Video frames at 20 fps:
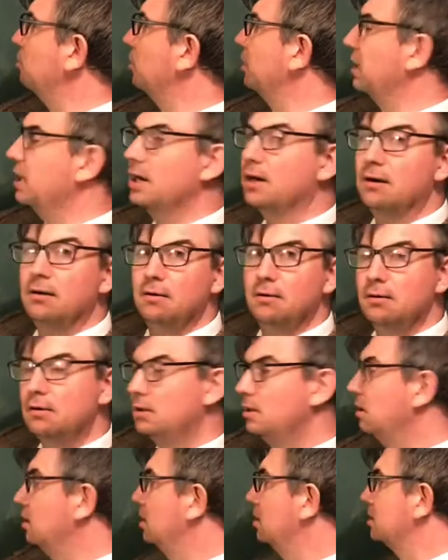one here.
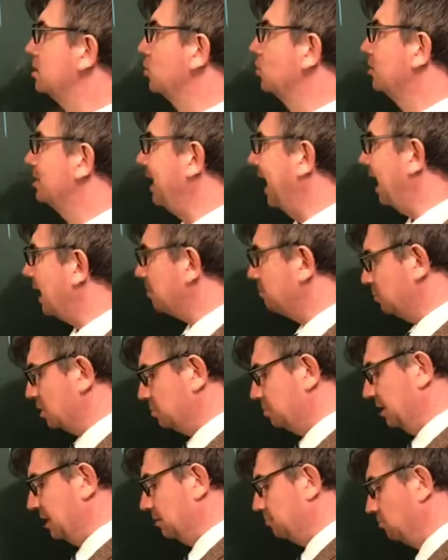So that must
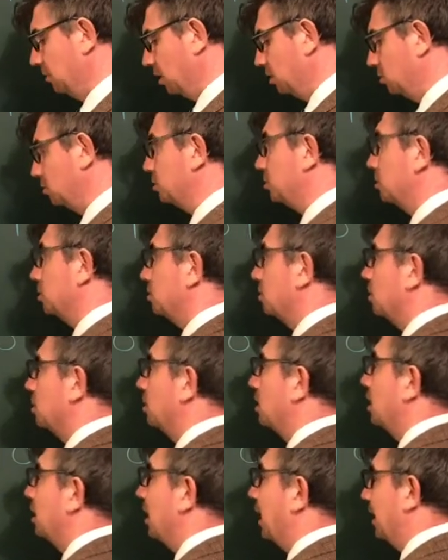be the mode,
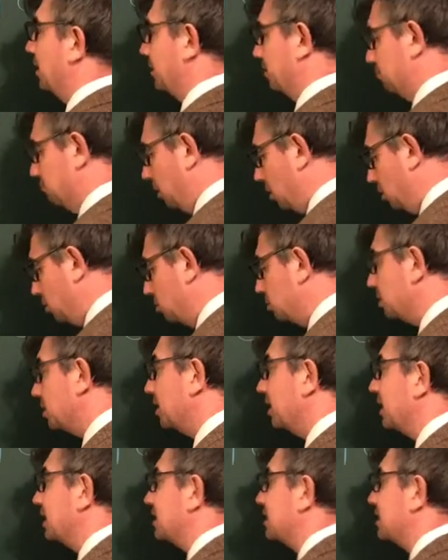and the mode is